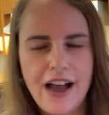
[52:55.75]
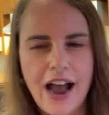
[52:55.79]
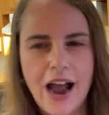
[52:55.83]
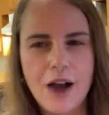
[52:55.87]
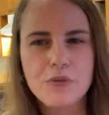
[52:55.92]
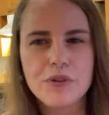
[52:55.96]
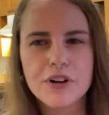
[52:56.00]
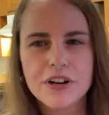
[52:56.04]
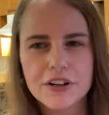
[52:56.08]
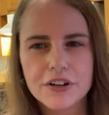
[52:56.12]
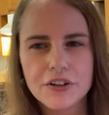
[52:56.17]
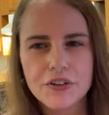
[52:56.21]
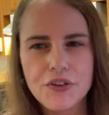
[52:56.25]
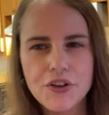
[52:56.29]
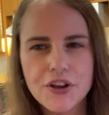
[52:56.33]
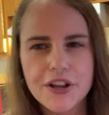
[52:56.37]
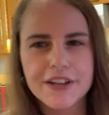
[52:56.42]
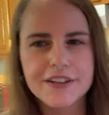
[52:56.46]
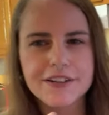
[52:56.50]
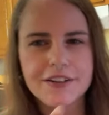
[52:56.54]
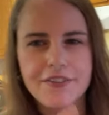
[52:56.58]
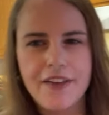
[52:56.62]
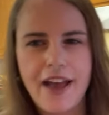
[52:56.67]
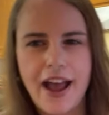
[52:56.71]
I wanted to look
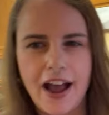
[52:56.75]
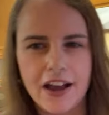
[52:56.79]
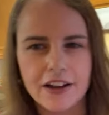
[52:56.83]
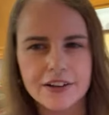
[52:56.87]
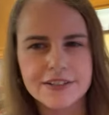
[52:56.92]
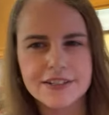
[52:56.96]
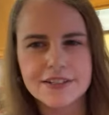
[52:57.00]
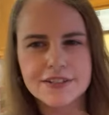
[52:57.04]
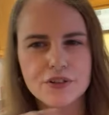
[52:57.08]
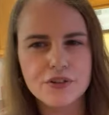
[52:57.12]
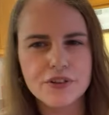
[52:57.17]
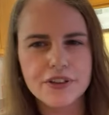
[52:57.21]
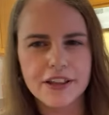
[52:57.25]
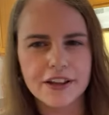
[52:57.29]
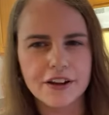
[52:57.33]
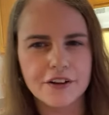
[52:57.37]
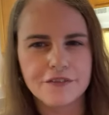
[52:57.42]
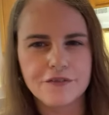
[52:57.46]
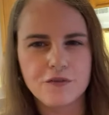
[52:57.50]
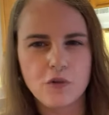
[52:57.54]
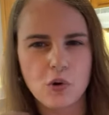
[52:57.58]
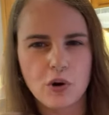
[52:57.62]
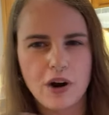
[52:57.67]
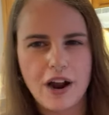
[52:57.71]
into that because it's only
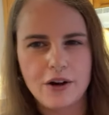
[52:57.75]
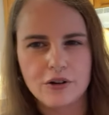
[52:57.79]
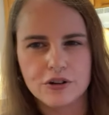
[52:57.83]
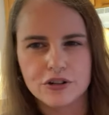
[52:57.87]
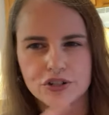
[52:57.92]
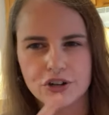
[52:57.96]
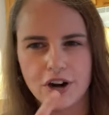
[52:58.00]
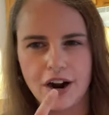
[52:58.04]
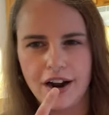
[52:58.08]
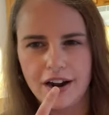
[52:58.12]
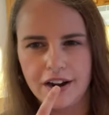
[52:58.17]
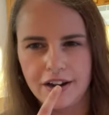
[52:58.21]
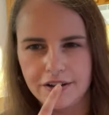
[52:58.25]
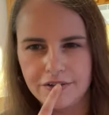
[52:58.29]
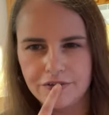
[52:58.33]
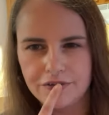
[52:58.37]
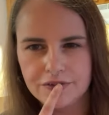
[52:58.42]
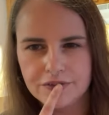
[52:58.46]
like a four hour drive.